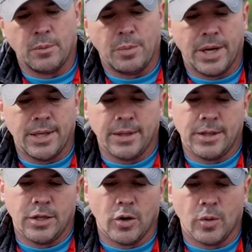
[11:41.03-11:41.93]
But,
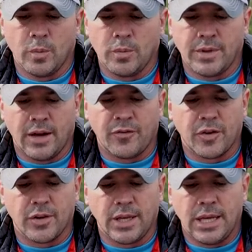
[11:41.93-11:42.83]
you know,
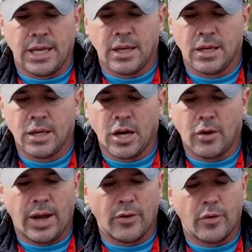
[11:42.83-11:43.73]
definitely
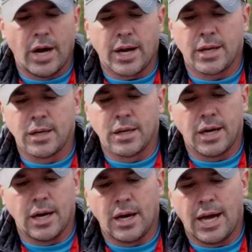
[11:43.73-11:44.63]
around rock,
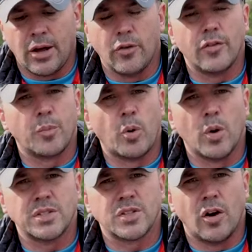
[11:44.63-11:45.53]
uh, out over
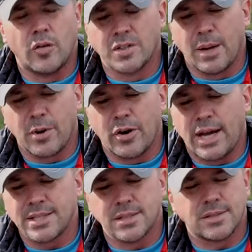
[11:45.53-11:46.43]
points, over top of grass,